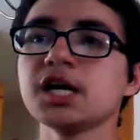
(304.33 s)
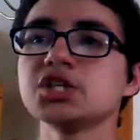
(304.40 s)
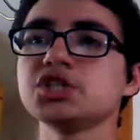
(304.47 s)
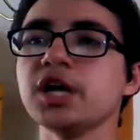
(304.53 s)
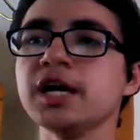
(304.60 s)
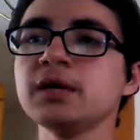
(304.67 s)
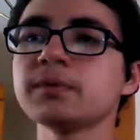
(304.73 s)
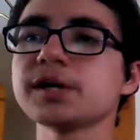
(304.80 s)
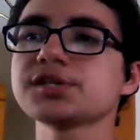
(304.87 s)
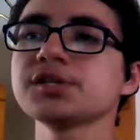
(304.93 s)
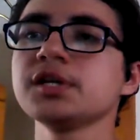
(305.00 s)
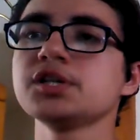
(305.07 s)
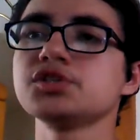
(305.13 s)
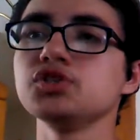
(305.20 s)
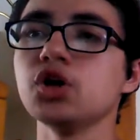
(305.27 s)
Chain
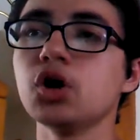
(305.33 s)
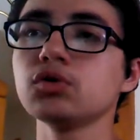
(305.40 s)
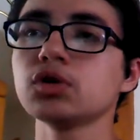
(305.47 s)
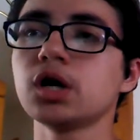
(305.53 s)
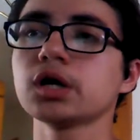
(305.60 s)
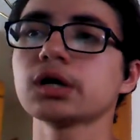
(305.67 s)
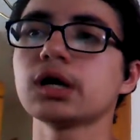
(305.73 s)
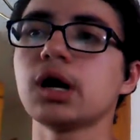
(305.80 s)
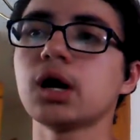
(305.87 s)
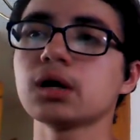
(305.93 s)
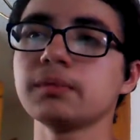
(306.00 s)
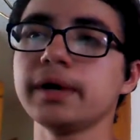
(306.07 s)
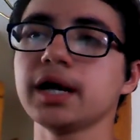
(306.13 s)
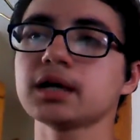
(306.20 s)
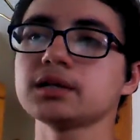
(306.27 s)
wrestling is no longer
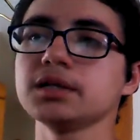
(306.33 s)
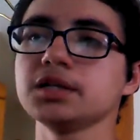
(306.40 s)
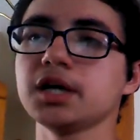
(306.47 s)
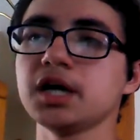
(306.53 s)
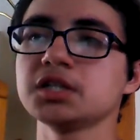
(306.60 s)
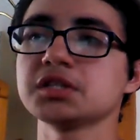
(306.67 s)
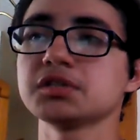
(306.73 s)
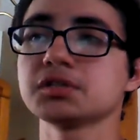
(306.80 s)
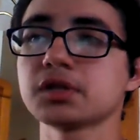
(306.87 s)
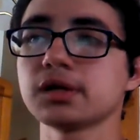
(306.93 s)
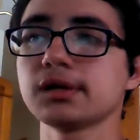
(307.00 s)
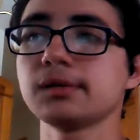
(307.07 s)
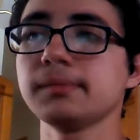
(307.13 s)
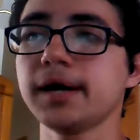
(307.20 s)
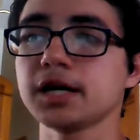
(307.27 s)
automatically engaged at the
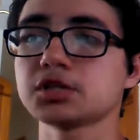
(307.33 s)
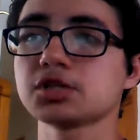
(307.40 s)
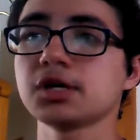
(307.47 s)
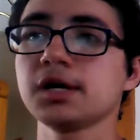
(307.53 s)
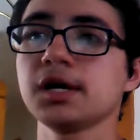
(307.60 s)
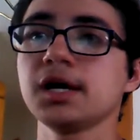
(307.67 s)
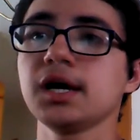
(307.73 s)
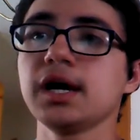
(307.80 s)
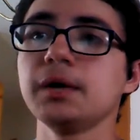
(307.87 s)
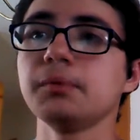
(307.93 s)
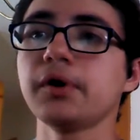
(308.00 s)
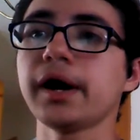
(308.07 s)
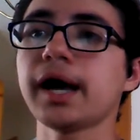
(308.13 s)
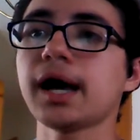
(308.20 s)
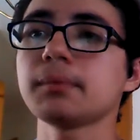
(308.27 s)
start of the match. It
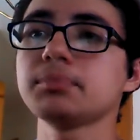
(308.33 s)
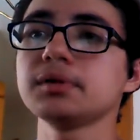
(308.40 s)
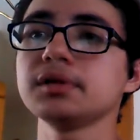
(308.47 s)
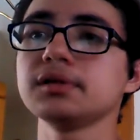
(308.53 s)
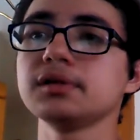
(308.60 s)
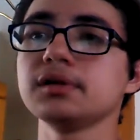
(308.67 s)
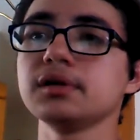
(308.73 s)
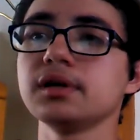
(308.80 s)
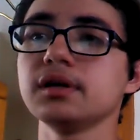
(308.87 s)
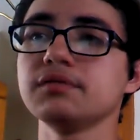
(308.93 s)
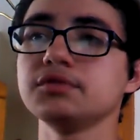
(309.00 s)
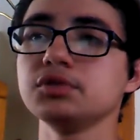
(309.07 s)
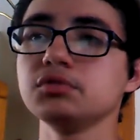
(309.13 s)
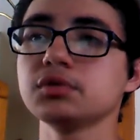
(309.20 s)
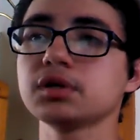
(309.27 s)
will happen
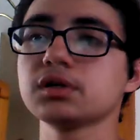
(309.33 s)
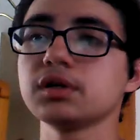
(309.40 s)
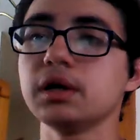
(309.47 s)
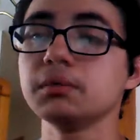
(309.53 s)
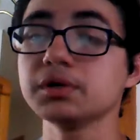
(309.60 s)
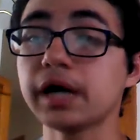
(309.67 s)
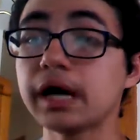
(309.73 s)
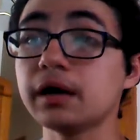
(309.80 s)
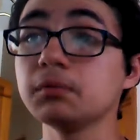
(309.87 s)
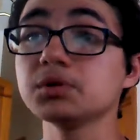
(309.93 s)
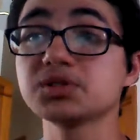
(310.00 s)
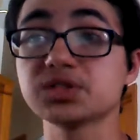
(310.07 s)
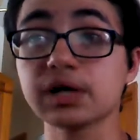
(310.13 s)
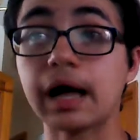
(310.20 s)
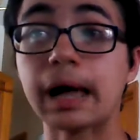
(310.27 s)
if it will
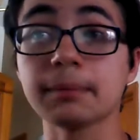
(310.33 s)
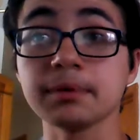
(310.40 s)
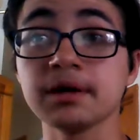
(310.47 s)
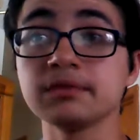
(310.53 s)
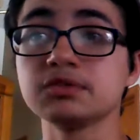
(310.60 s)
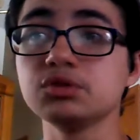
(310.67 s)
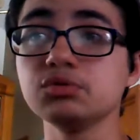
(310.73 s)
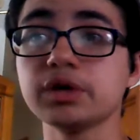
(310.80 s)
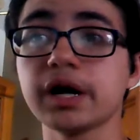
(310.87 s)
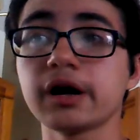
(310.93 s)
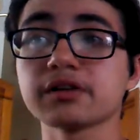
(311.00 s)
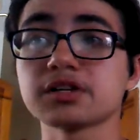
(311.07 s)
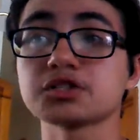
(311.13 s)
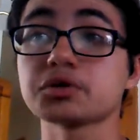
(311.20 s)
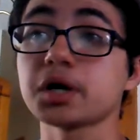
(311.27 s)
still happen if two
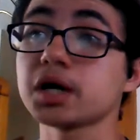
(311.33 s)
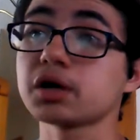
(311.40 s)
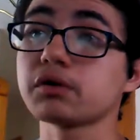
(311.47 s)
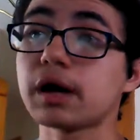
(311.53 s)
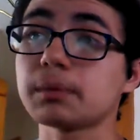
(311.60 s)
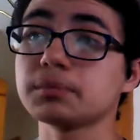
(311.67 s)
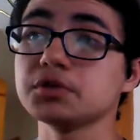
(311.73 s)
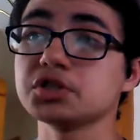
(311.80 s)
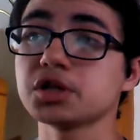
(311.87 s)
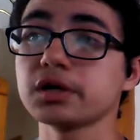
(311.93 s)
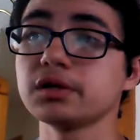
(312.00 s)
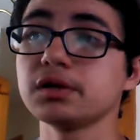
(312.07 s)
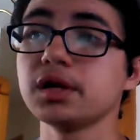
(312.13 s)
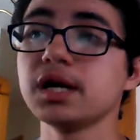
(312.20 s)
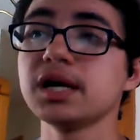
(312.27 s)
characters try to grapple each
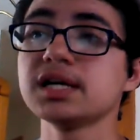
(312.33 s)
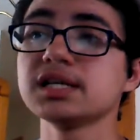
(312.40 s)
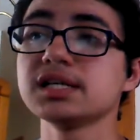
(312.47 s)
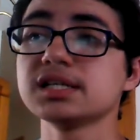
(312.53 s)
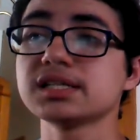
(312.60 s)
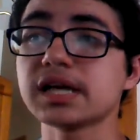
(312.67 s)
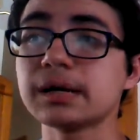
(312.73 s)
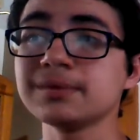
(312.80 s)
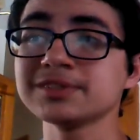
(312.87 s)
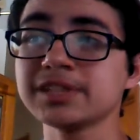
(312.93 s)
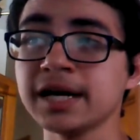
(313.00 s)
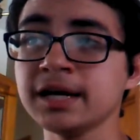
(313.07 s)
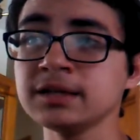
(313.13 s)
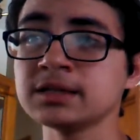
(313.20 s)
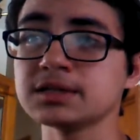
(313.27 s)
other
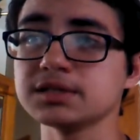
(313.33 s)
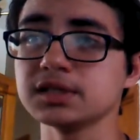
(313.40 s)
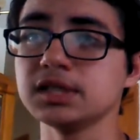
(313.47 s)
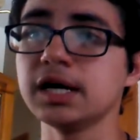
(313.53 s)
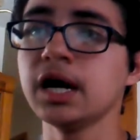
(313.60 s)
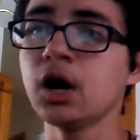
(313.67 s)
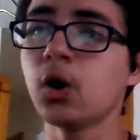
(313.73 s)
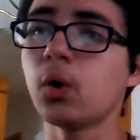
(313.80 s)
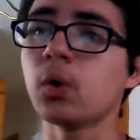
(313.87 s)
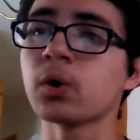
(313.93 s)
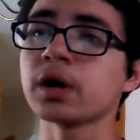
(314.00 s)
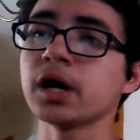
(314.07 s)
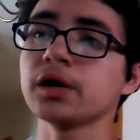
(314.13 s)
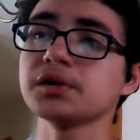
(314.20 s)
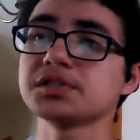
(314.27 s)
simultaneously
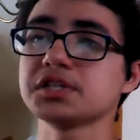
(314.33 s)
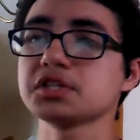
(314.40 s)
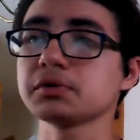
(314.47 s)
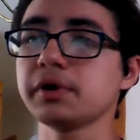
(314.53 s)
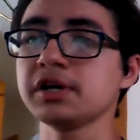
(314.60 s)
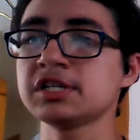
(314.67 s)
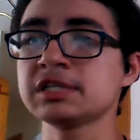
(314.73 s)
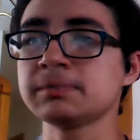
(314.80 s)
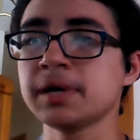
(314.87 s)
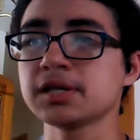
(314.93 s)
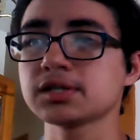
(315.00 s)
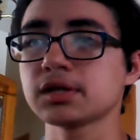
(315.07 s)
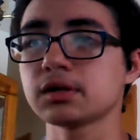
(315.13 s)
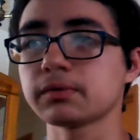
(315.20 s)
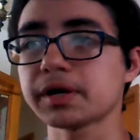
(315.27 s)
or in other situations
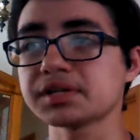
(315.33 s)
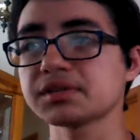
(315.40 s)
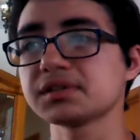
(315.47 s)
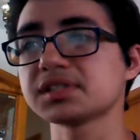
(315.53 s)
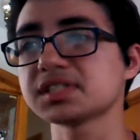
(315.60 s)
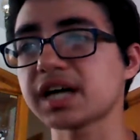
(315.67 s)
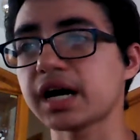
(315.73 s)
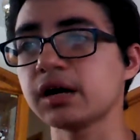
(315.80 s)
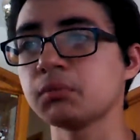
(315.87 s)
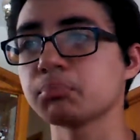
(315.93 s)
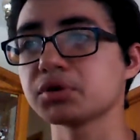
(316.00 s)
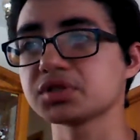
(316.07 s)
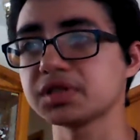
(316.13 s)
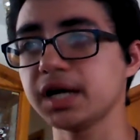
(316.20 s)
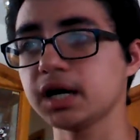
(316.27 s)
based on the wrestler's style and
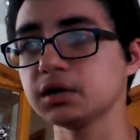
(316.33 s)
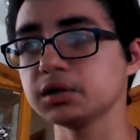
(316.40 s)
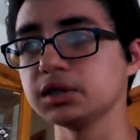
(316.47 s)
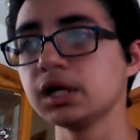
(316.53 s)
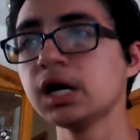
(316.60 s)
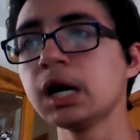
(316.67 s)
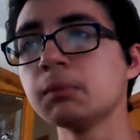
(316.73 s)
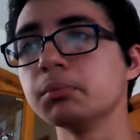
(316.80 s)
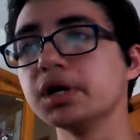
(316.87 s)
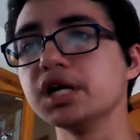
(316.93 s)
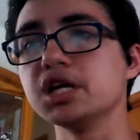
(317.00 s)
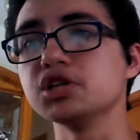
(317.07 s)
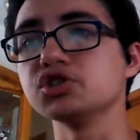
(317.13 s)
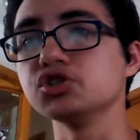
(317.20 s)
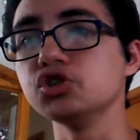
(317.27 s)
personality, but
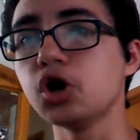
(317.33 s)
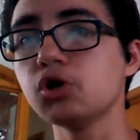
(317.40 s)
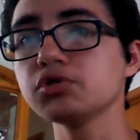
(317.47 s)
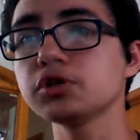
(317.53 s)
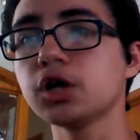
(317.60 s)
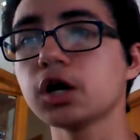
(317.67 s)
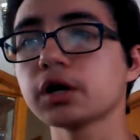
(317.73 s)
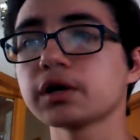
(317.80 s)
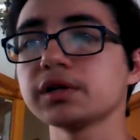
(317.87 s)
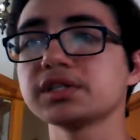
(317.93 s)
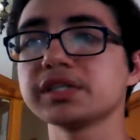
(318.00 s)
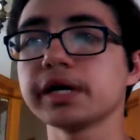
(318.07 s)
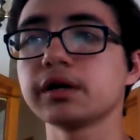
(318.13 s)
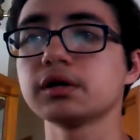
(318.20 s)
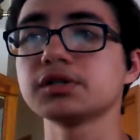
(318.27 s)
it is no longer the
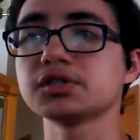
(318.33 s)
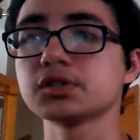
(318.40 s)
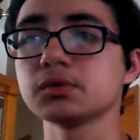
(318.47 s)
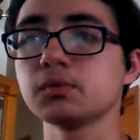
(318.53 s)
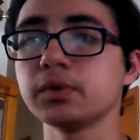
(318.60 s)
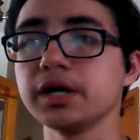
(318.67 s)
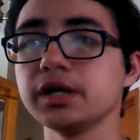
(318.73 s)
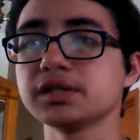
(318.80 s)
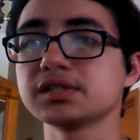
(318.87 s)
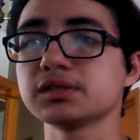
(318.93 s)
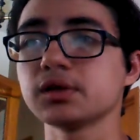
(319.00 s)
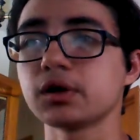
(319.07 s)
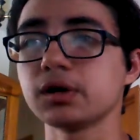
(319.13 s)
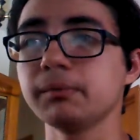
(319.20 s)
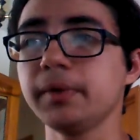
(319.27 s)
standard way to
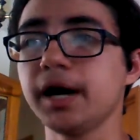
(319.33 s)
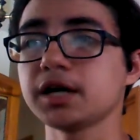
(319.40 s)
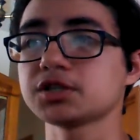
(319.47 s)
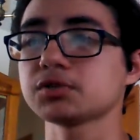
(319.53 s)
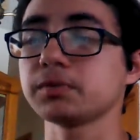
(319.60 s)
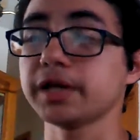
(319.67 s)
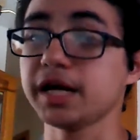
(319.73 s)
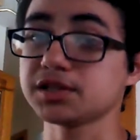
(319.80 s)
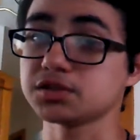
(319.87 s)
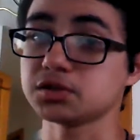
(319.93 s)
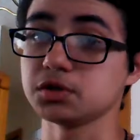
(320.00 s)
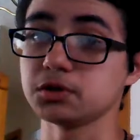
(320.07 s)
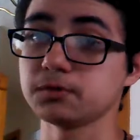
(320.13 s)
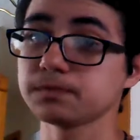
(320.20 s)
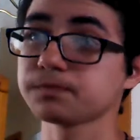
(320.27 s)
start a match. Well, that's
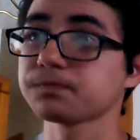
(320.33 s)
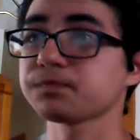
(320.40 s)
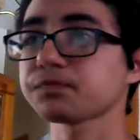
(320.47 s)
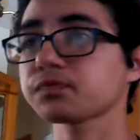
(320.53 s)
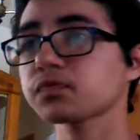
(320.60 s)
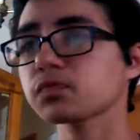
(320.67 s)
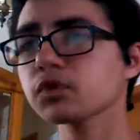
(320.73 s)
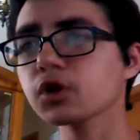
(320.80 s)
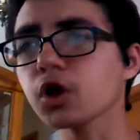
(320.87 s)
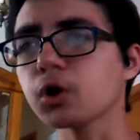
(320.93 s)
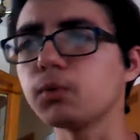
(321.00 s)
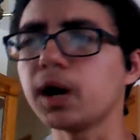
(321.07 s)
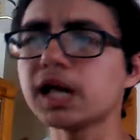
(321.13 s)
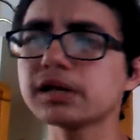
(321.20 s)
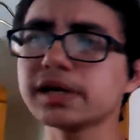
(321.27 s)
good.
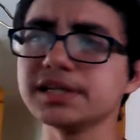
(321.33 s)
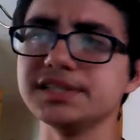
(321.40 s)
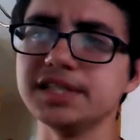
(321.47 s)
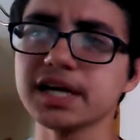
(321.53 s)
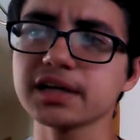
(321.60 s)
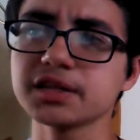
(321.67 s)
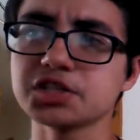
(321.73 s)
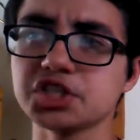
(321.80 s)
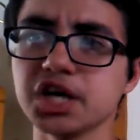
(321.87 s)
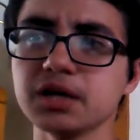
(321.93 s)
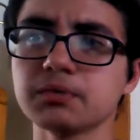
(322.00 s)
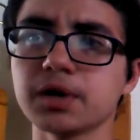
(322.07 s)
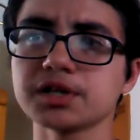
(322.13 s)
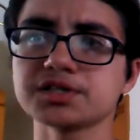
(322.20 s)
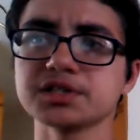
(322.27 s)
While I dig the
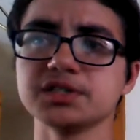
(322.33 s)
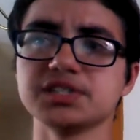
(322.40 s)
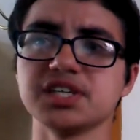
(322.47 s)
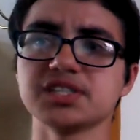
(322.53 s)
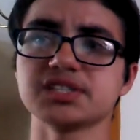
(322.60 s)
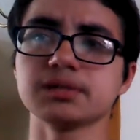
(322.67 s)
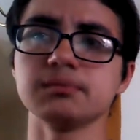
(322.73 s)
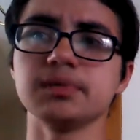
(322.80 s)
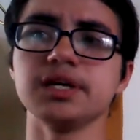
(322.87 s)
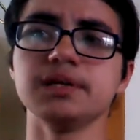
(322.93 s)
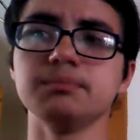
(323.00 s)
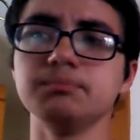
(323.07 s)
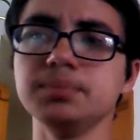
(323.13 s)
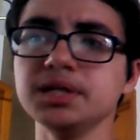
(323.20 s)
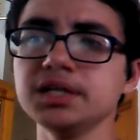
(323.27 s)
chain wrestling system,
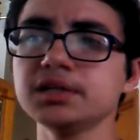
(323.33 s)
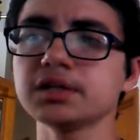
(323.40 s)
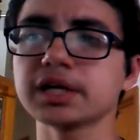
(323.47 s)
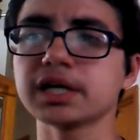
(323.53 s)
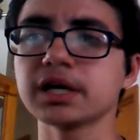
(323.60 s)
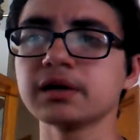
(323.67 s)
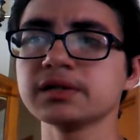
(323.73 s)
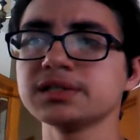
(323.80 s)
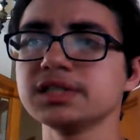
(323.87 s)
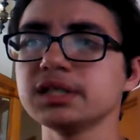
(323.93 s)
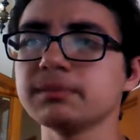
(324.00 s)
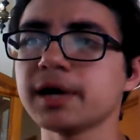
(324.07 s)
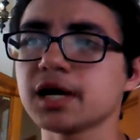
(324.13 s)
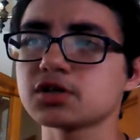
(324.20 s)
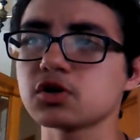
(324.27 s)
it being the
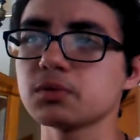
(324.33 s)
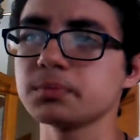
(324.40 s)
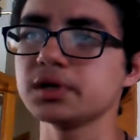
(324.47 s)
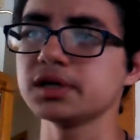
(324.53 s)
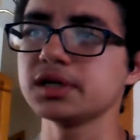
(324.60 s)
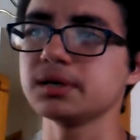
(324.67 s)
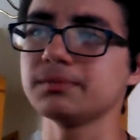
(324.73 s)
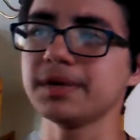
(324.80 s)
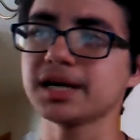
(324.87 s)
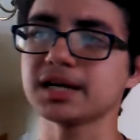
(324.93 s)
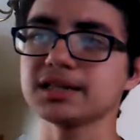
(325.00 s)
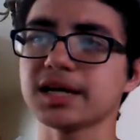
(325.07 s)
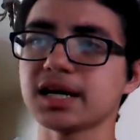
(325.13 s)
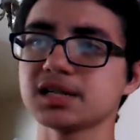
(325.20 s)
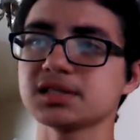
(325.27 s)
guaranteed match opener didn't make a
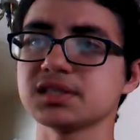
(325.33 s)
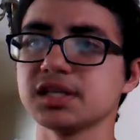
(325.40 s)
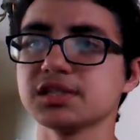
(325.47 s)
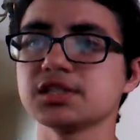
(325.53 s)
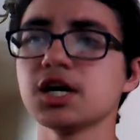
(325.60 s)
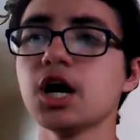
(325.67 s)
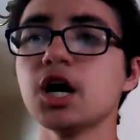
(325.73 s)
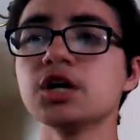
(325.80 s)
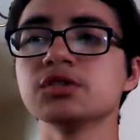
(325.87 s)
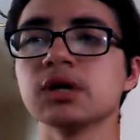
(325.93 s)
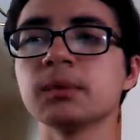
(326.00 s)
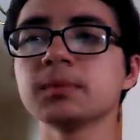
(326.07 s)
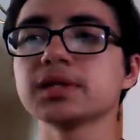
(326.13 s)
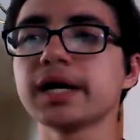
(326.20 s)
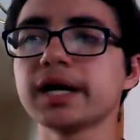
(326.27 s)
lot of sense, so
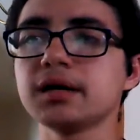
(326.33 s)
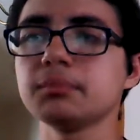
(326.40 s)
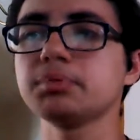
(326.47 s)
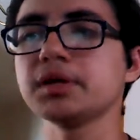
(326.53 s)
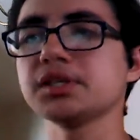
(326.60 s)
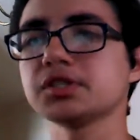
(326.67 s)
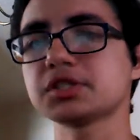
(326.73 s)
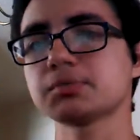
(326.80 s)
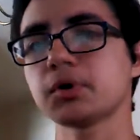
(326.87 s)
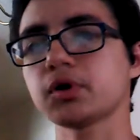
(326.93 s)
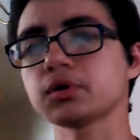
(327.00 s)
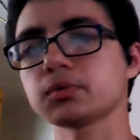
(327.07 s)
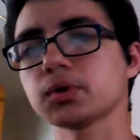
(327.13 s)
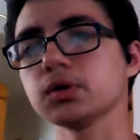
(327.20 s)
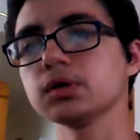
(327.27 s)
I'm glad it plays a
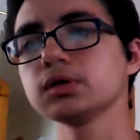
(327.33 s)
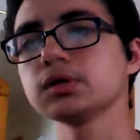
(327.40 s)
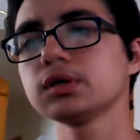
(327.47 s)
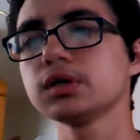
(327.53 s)
smaller role.